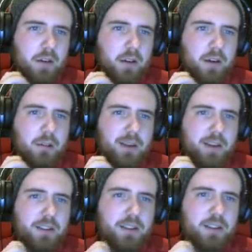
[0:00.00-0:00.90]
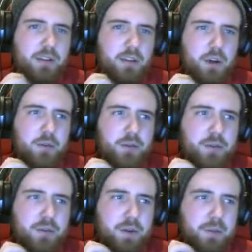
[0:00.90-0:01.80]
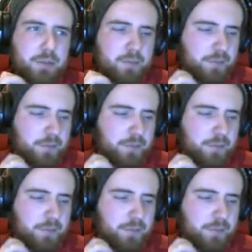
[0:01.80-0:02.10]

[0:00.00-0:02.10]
And a bit less than 600 from...